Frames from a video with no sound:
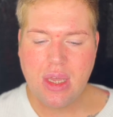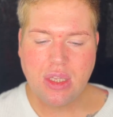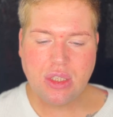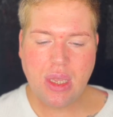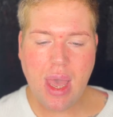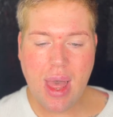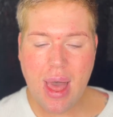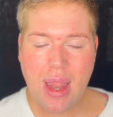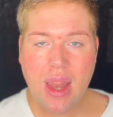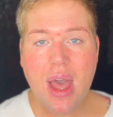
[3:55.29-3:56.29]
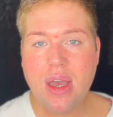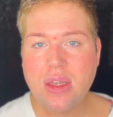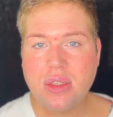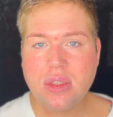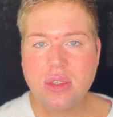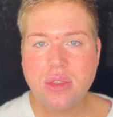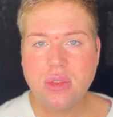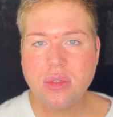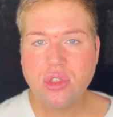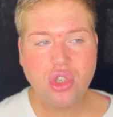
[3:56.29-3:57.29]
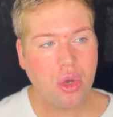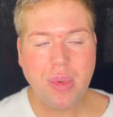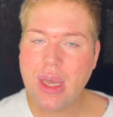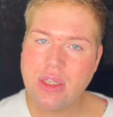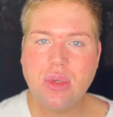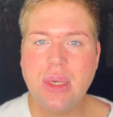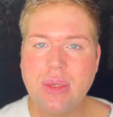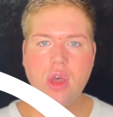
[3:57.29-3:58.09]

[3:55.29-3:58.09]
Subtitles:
So yeah, let's shut up and get to it.